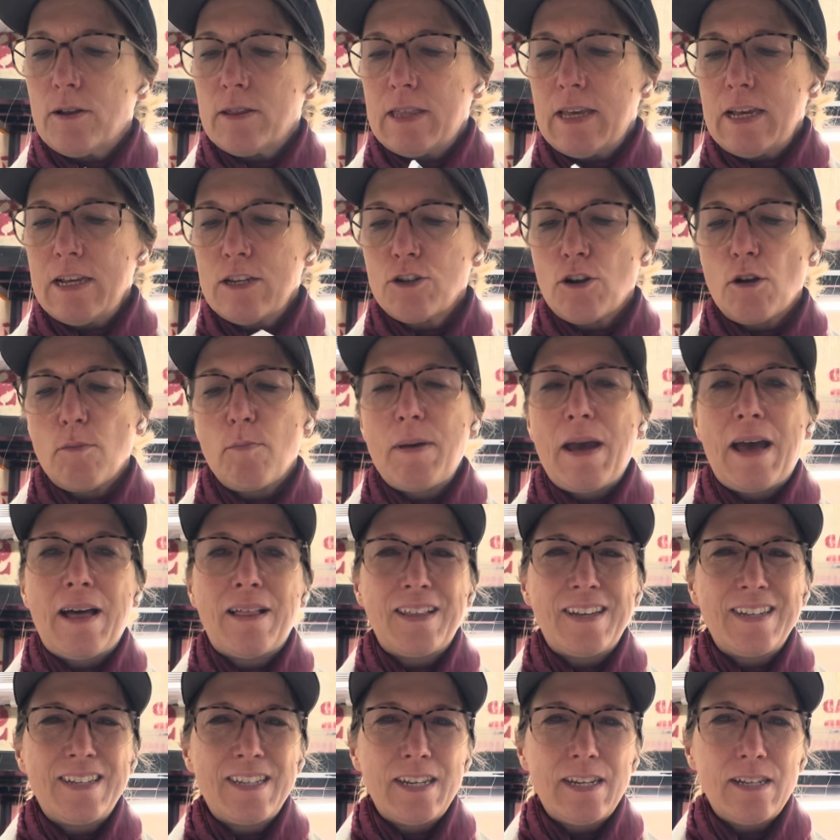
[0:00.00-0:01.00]
These are
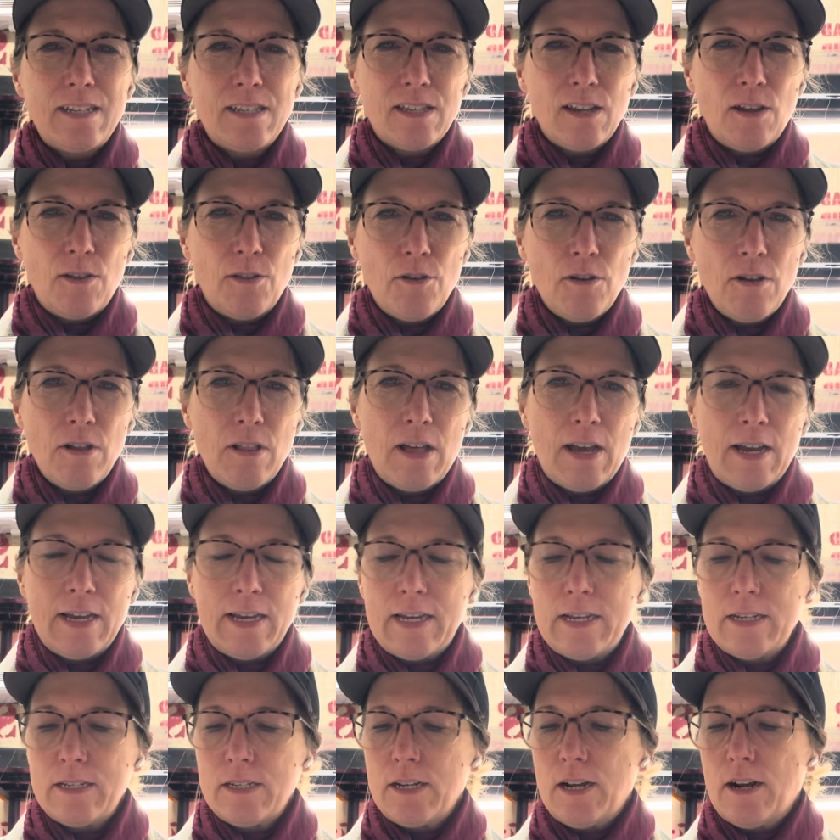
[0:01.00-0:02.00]
pelleted, so they're a lot
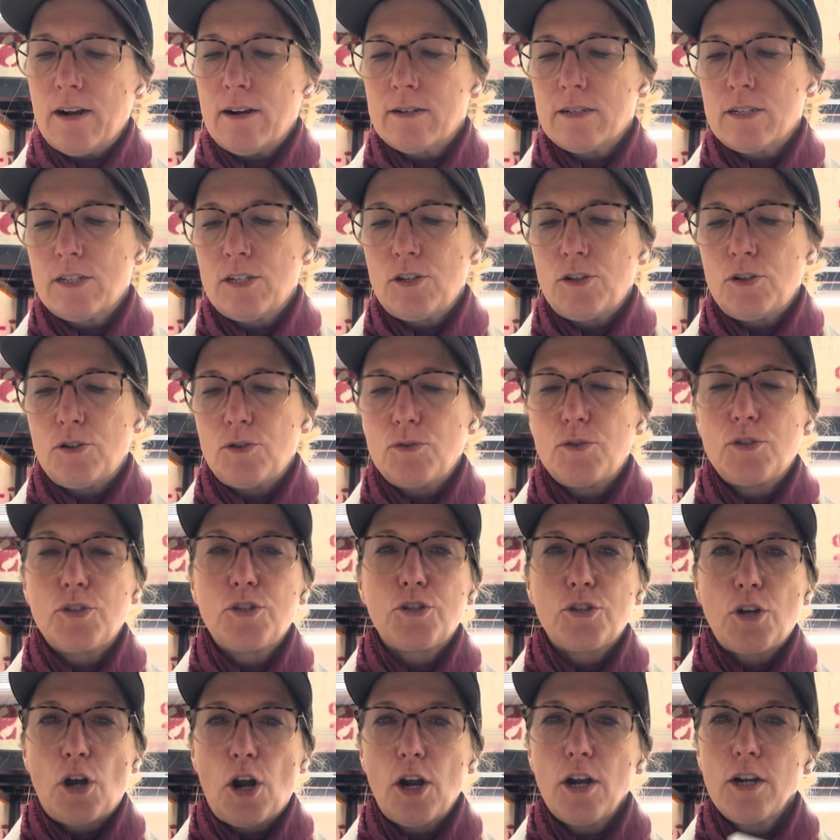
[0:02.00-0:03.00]
easier to
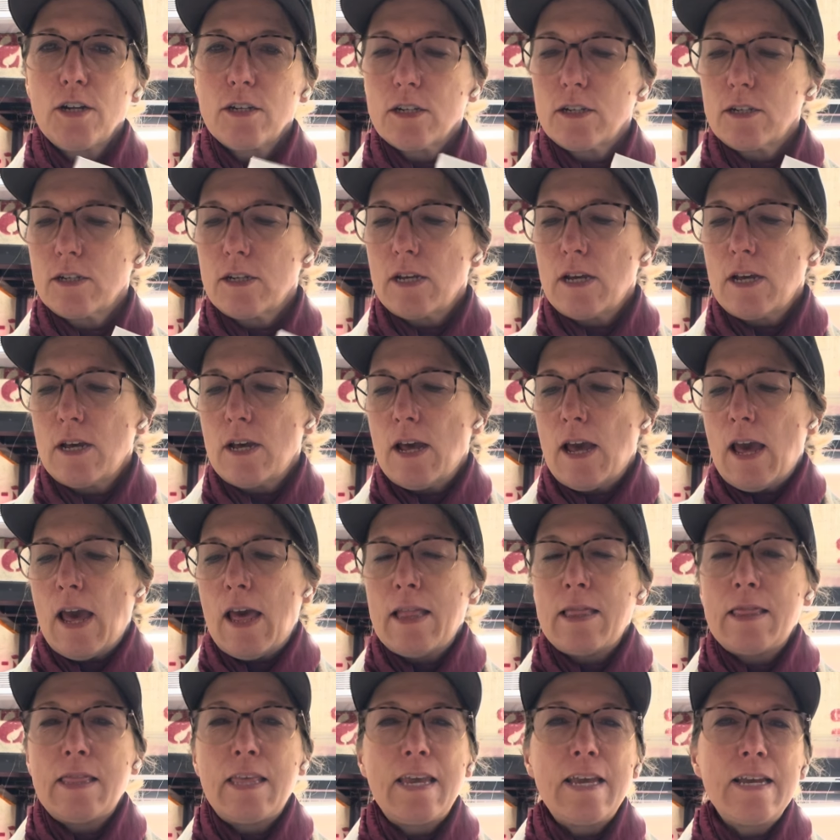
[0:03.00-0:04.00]
start.
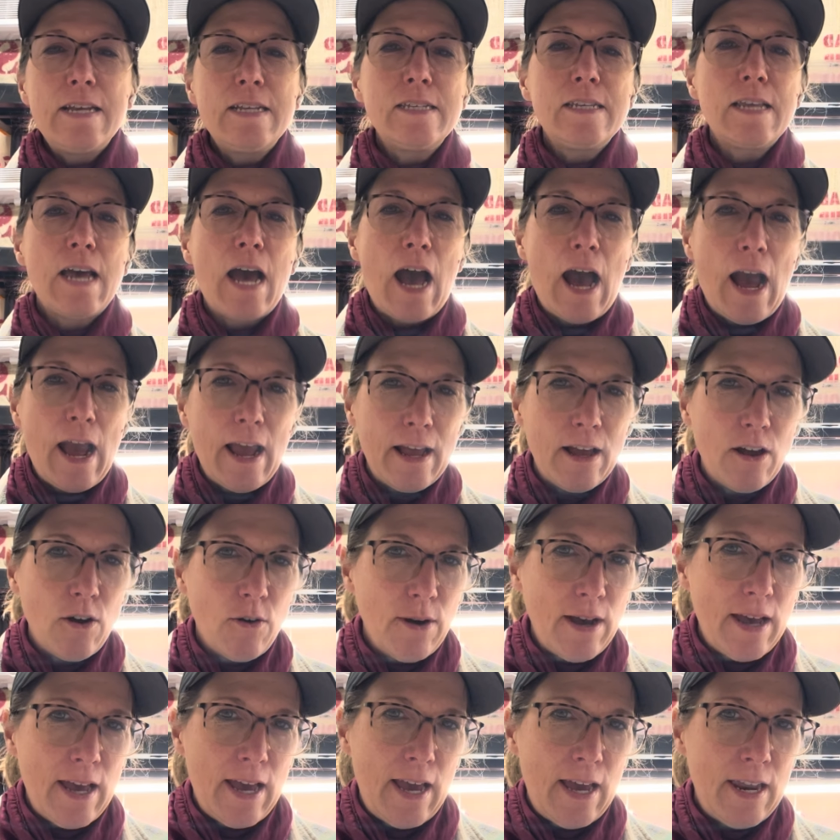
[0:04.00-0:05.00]
And these I go
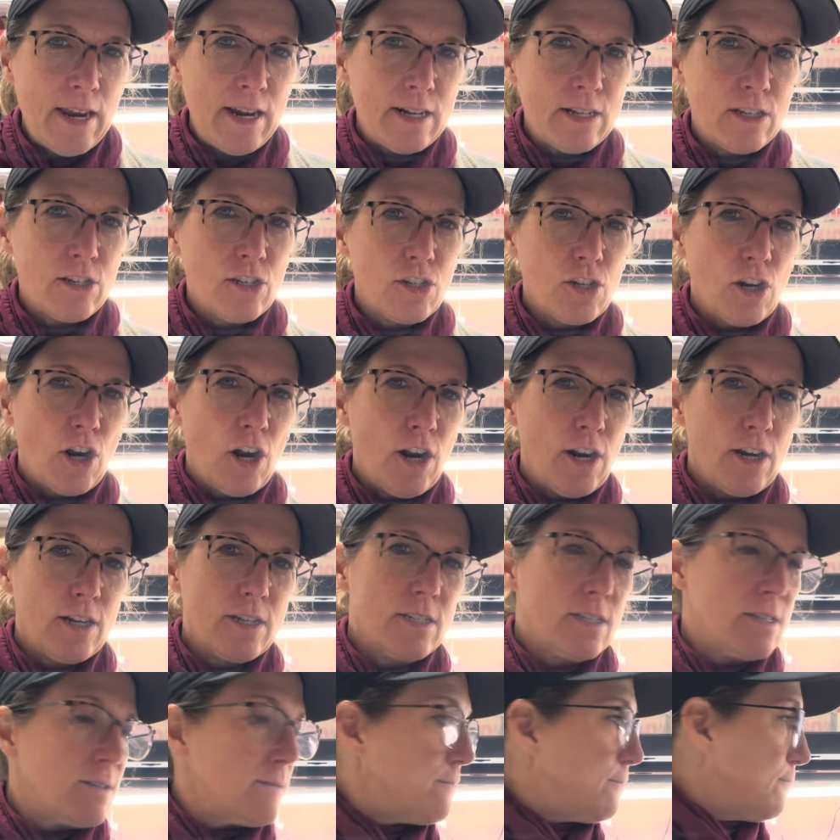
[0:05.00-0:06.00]
ahead and
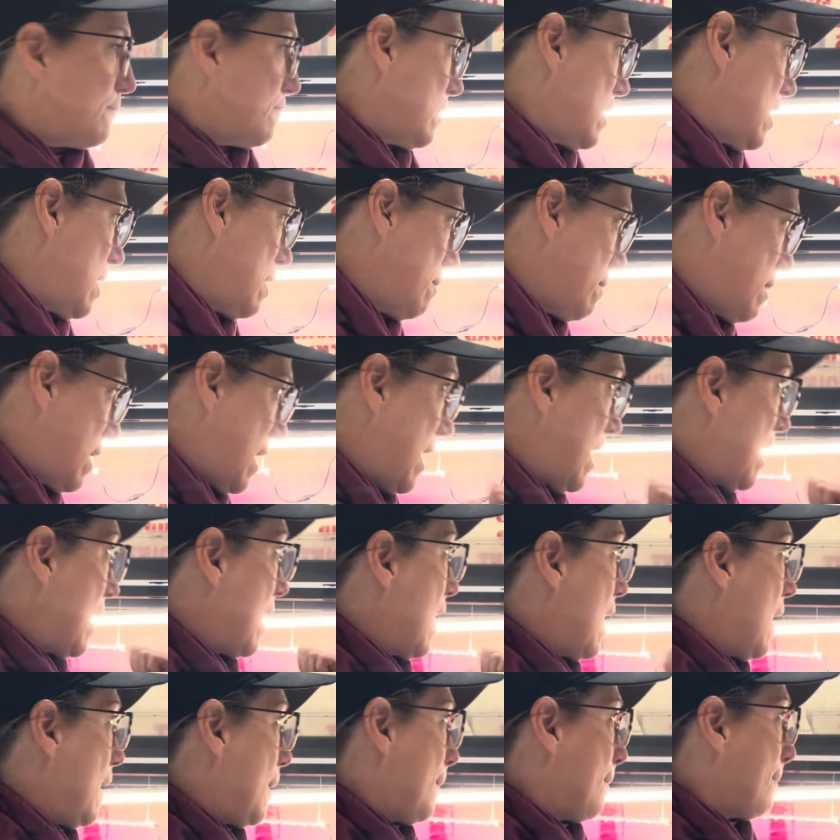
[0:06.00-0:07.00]
start in
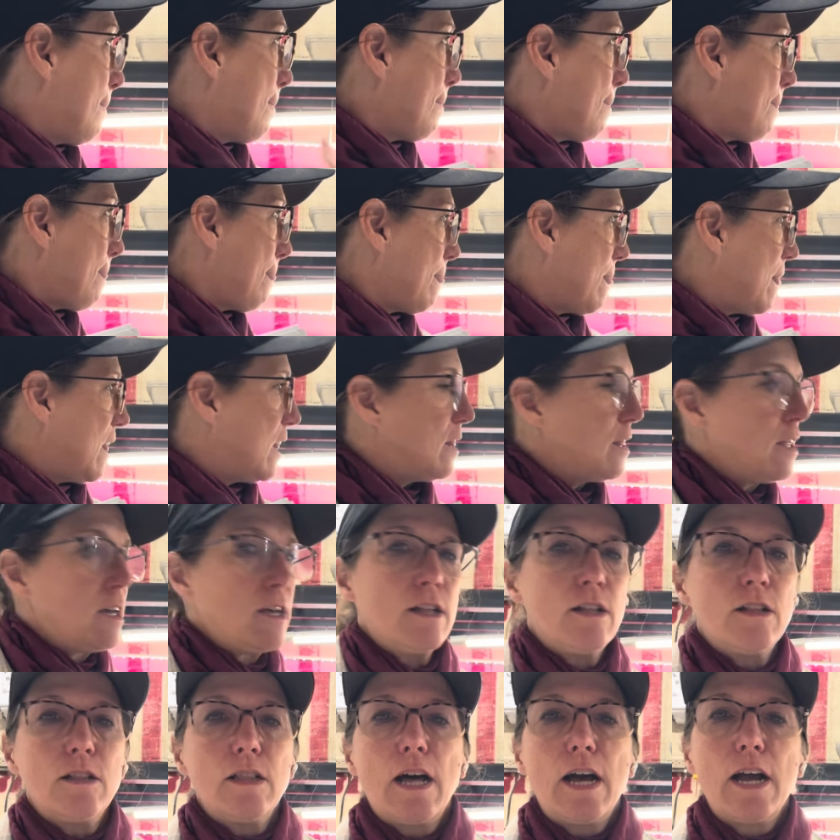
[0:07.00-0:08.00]
my
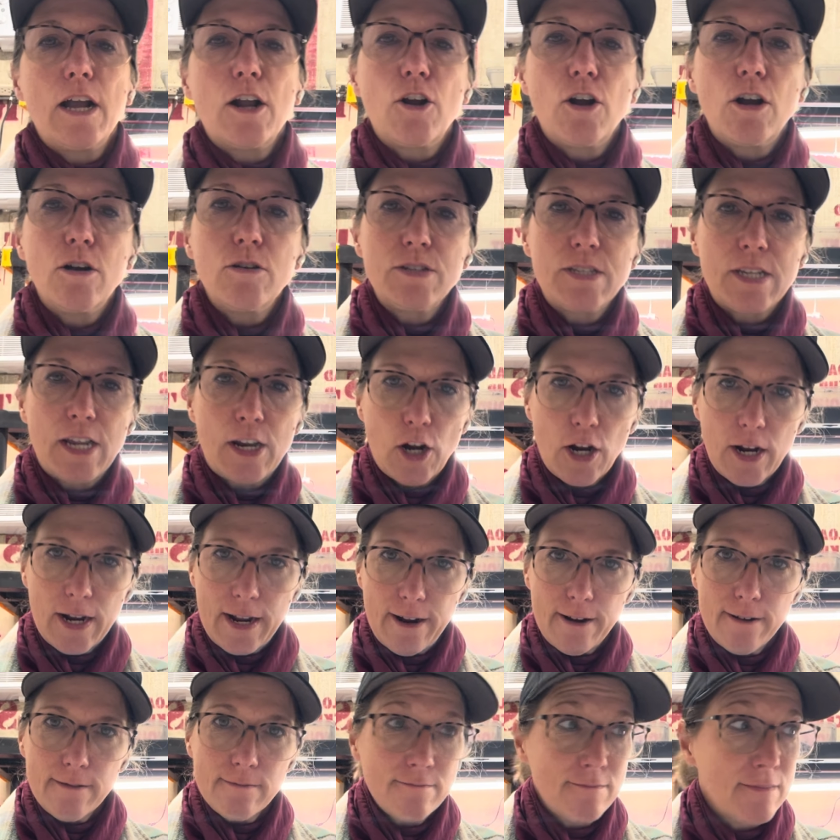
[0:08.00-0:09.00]
little grow center here.